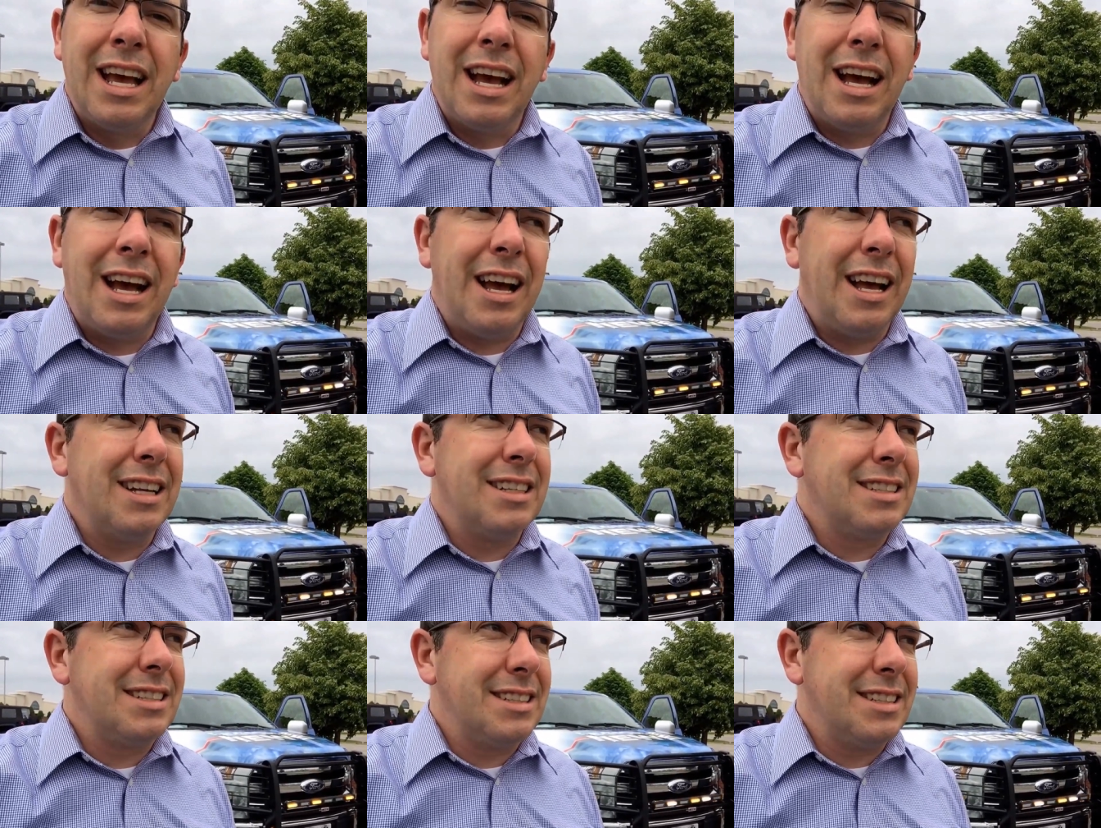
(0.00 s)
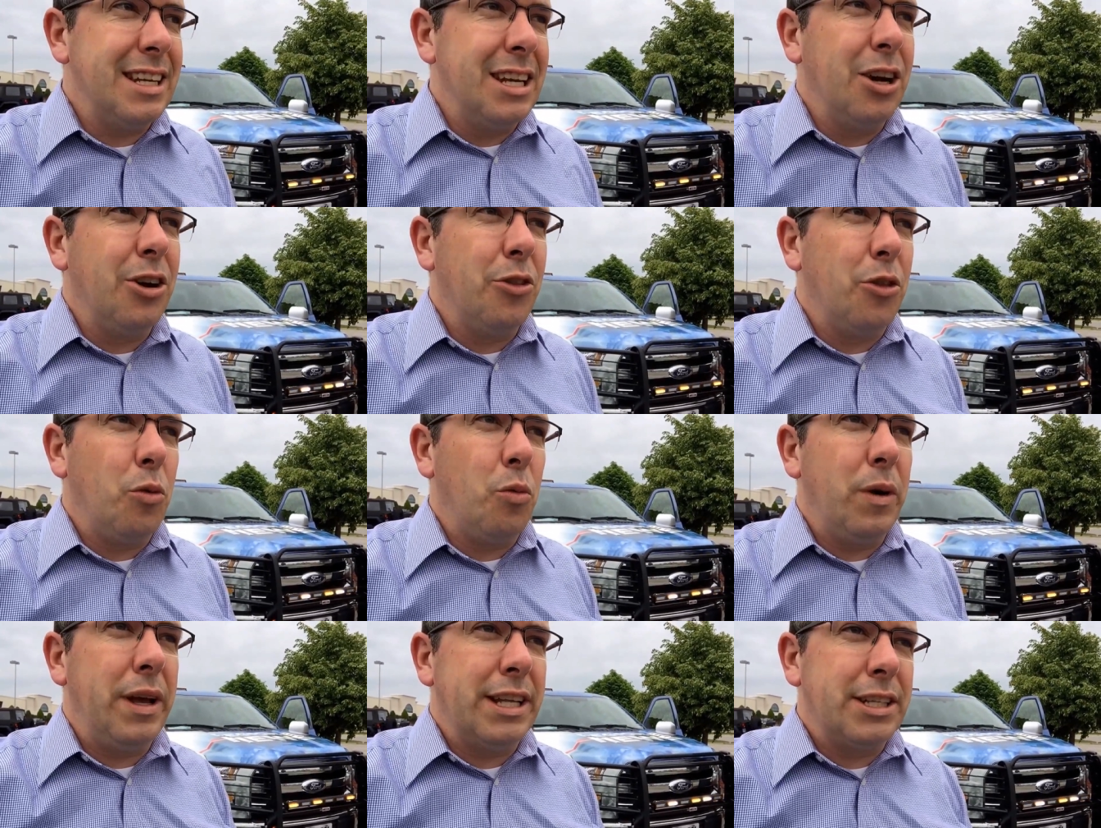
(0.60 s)
Uh, still,
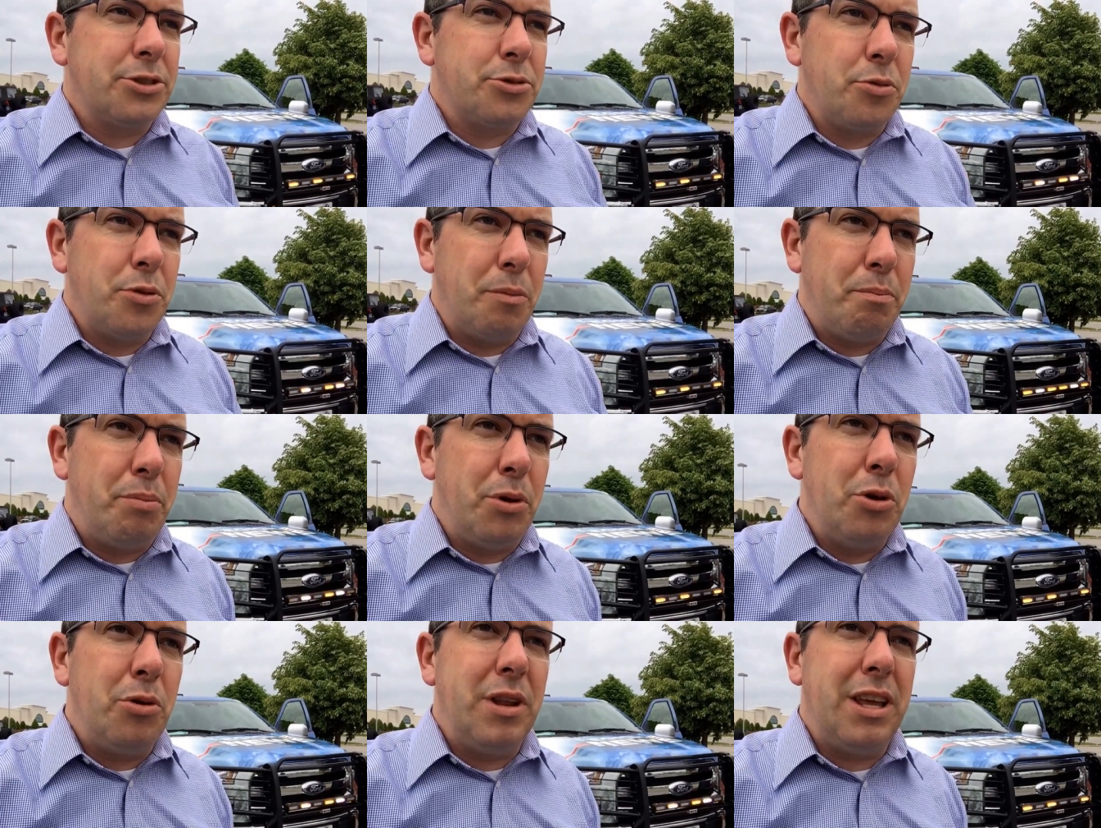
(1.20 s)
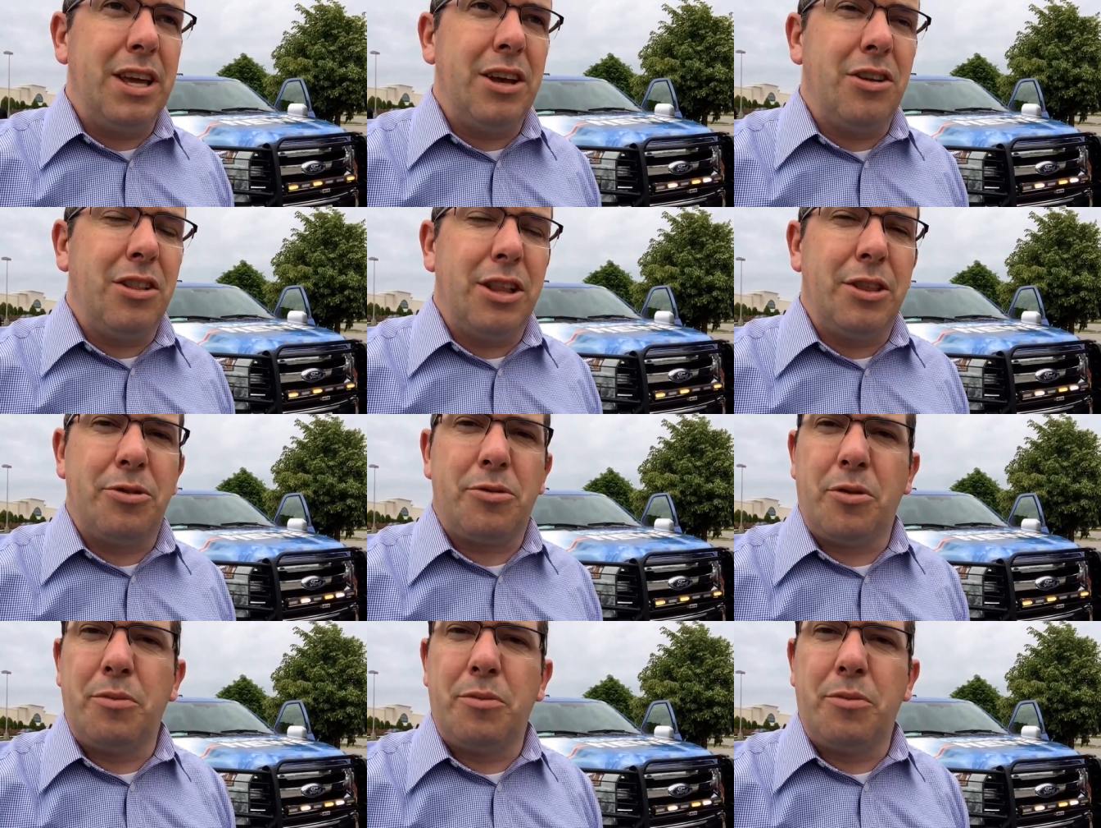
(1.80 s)
the winds through the Bootheel and